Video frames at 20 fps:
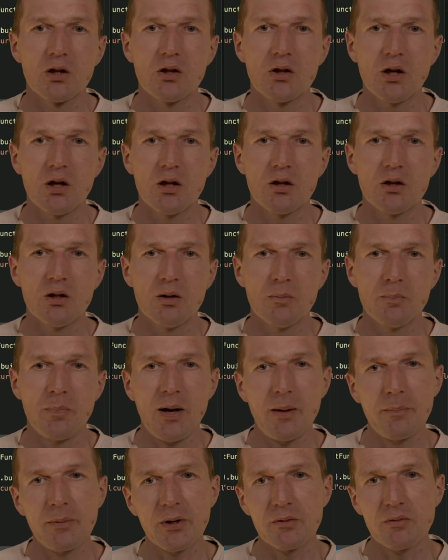Then the
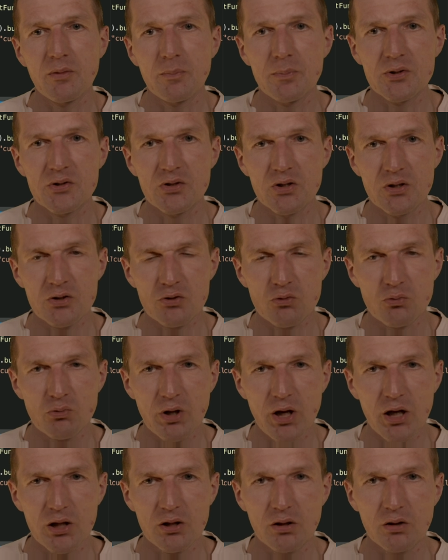public V P C is
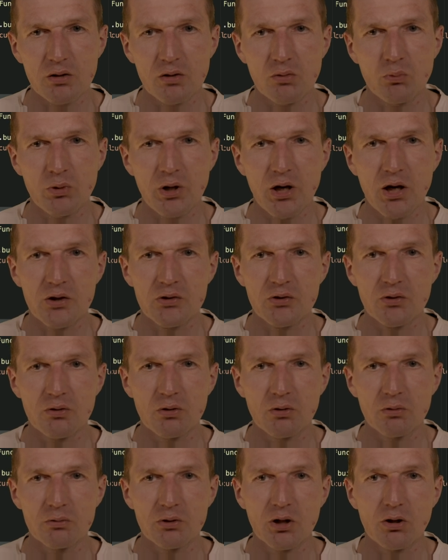created. We ask, you
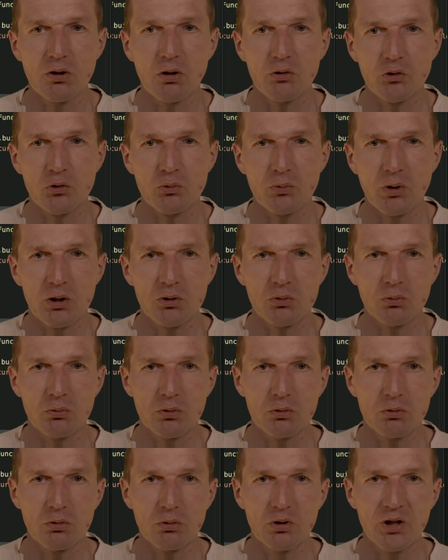know, the construct to
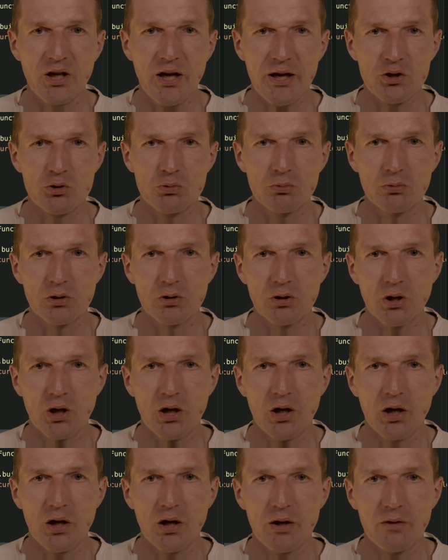return the actual
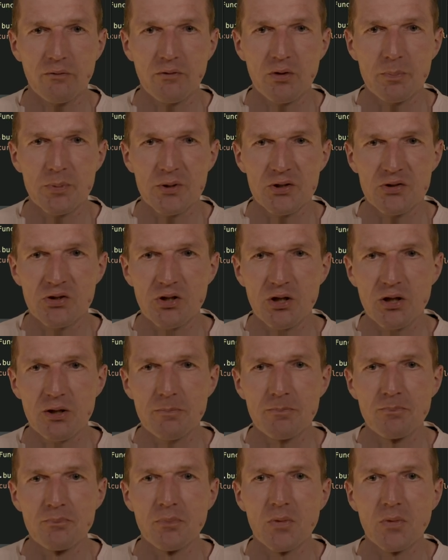uh, V P C.